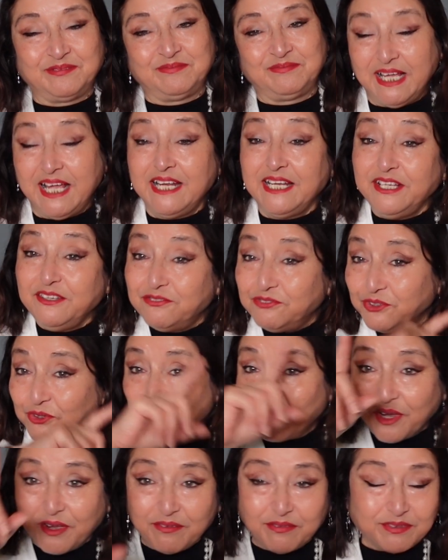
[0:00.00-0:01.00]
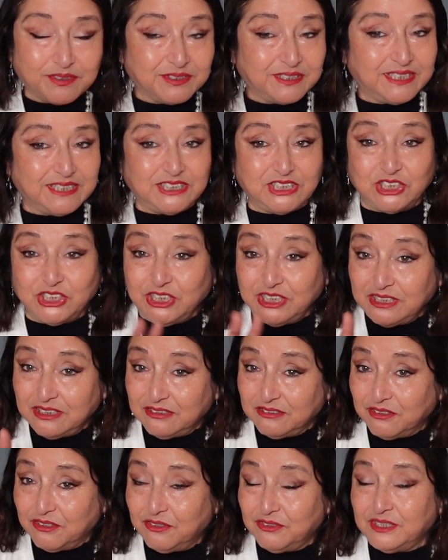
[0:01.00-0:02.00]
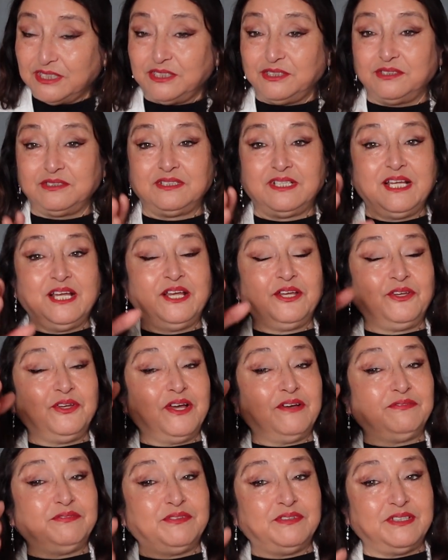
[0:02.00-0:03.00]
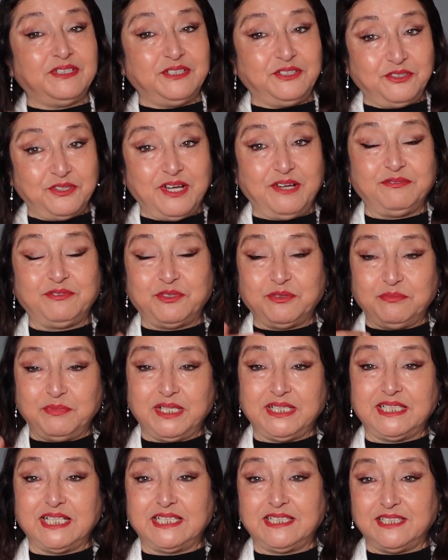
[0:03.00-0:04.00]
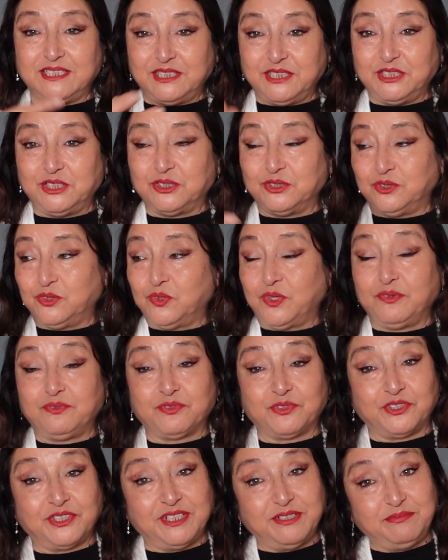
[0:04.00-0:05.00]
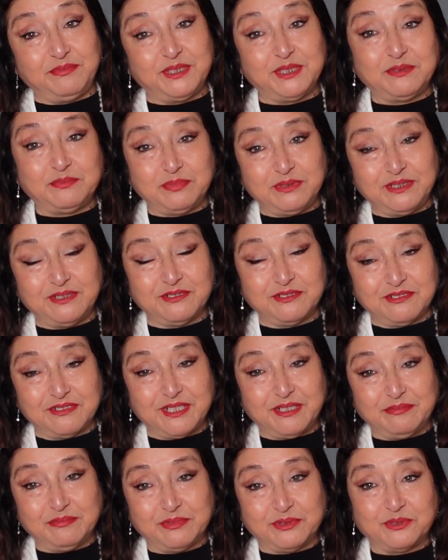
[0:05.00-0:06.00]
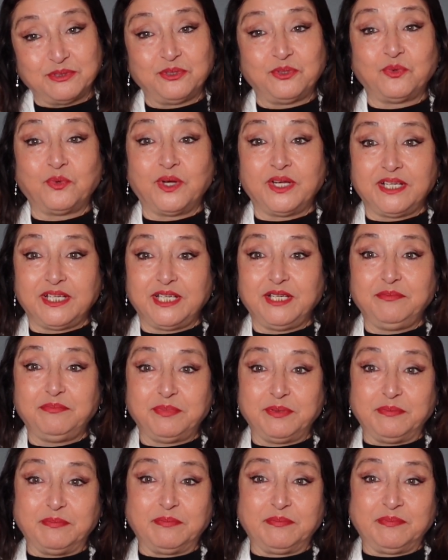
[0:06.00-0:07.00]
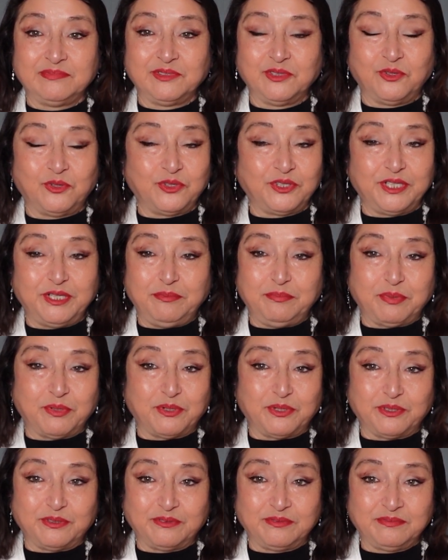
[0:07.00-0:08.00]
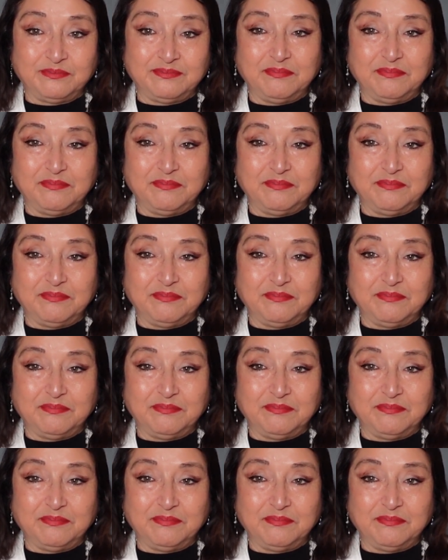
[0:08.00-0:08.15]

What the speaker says: And if you ever get cheated on, and you have to make that decision. Do I forgive this piece of crap, or do I keep him or keep her?